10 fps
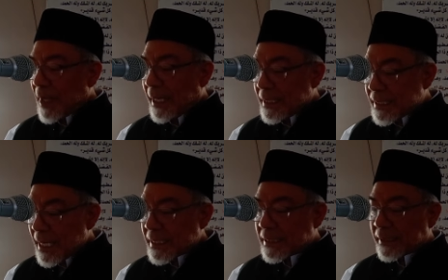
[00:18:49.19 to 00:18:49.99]
And he
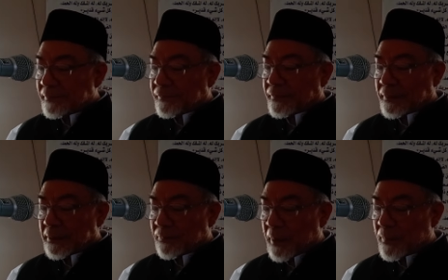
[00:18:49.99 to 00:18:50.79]
says,
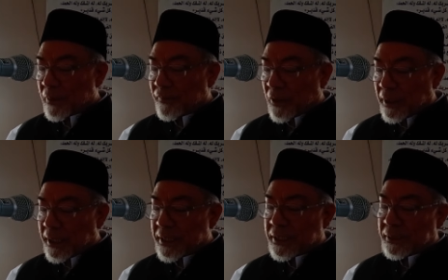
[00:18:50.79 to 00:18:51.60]
the people of
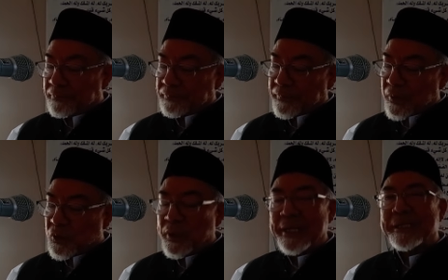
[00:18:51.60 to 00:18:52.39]
knowledge
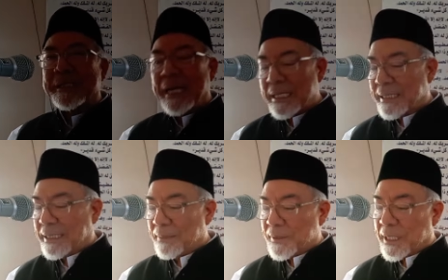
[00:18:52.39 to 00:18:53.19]
should
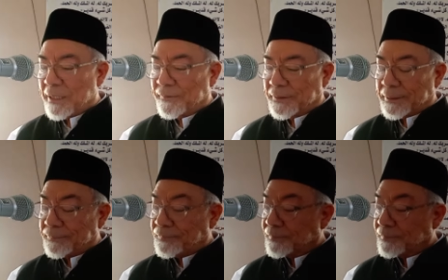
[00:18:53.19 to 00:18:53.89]
exert themselves